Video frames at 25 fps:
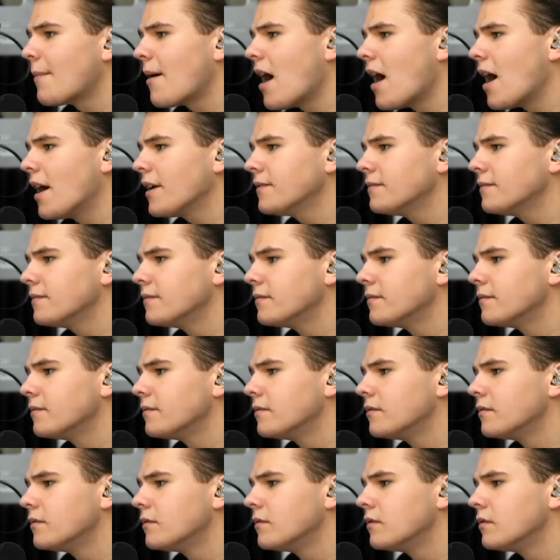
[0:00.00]
Come on.
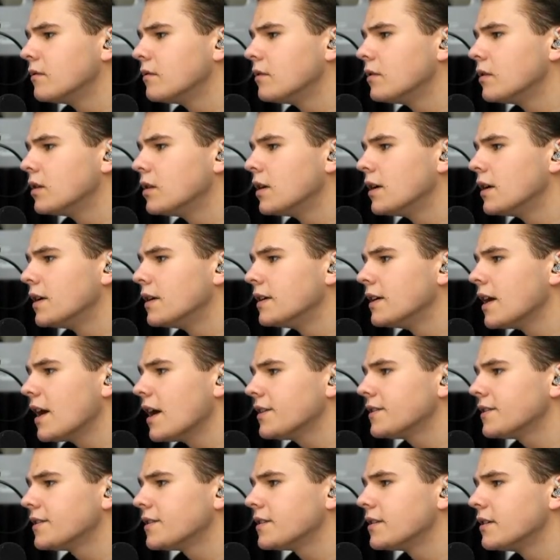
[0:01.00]

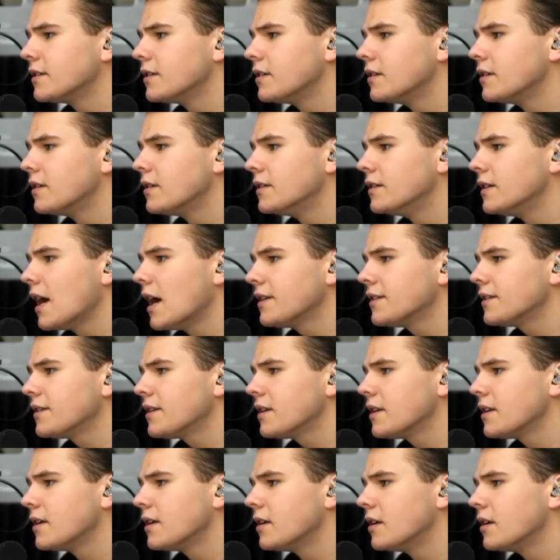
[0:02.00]
Yes.
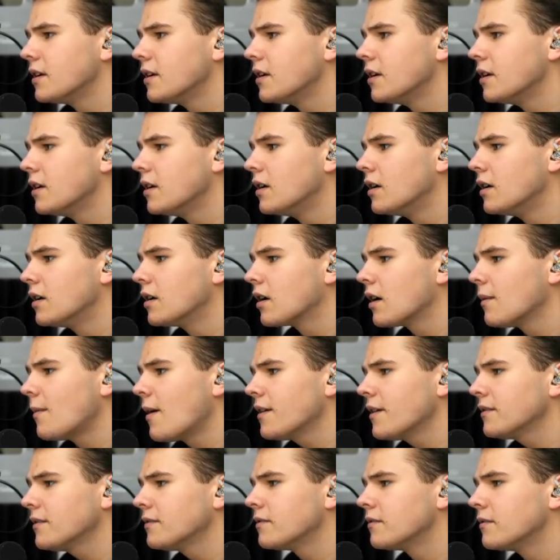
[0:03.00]
Yes.
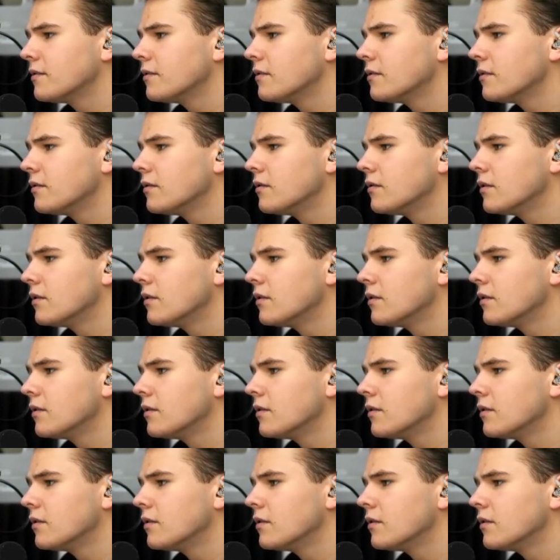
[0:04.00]
Come on.